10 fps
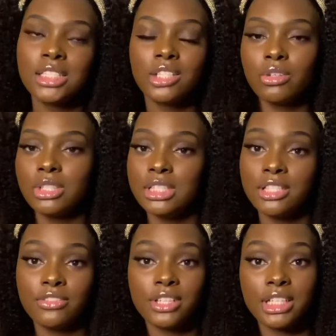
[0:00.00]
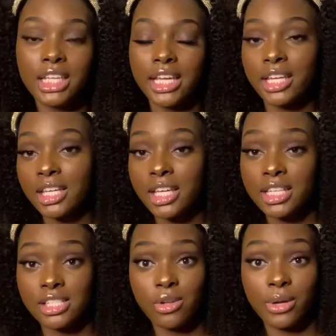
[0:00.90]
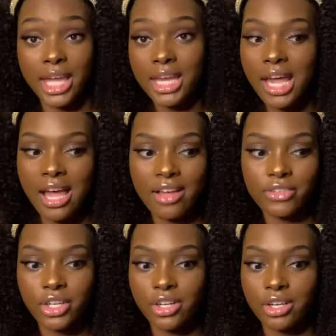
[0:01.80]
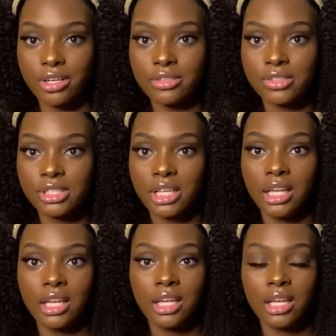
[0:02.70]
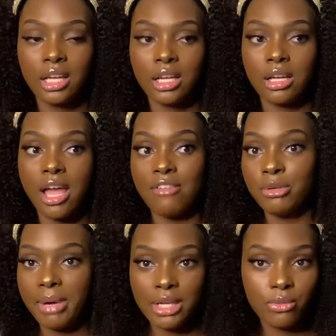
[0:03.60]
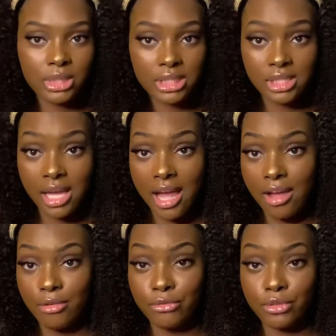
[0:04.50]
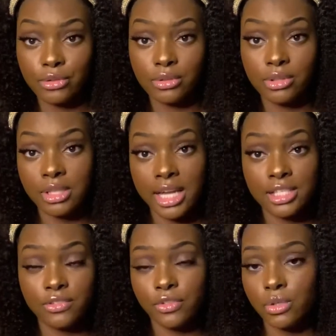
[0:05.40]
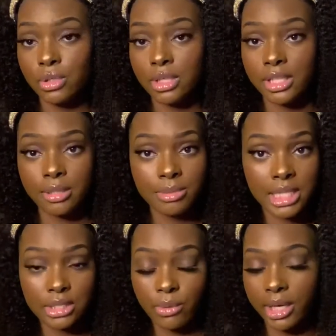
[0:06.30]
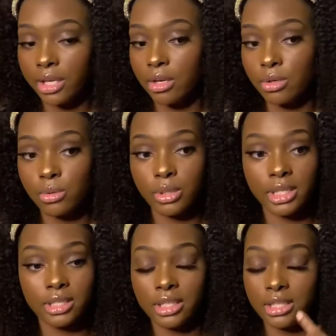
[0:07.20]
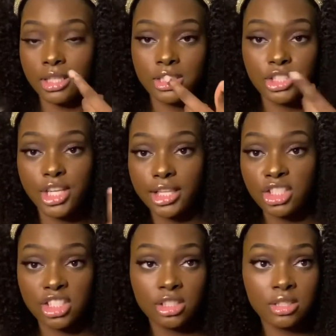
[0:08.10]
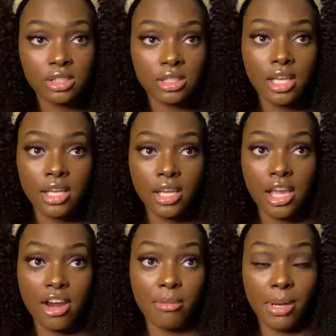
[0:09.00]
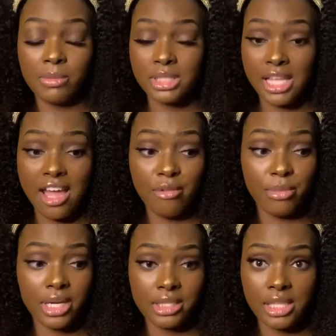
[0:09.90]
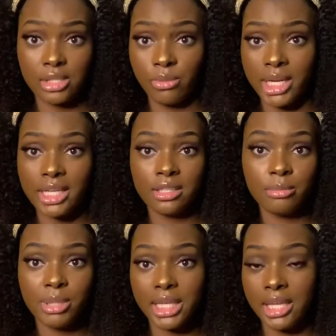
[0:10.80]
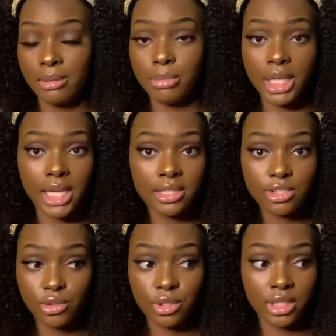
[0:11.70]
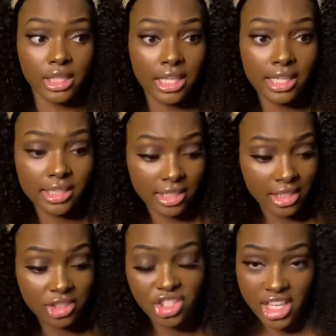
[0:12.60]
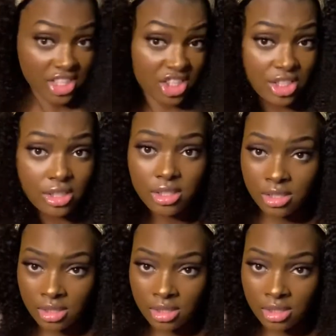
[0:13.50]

totally different. Like, it's okay to have curves. Everybody wants to have nice full lips. That's why they go get the injections. Everybody wants to have butts. That's why they get the implants or they get the injections.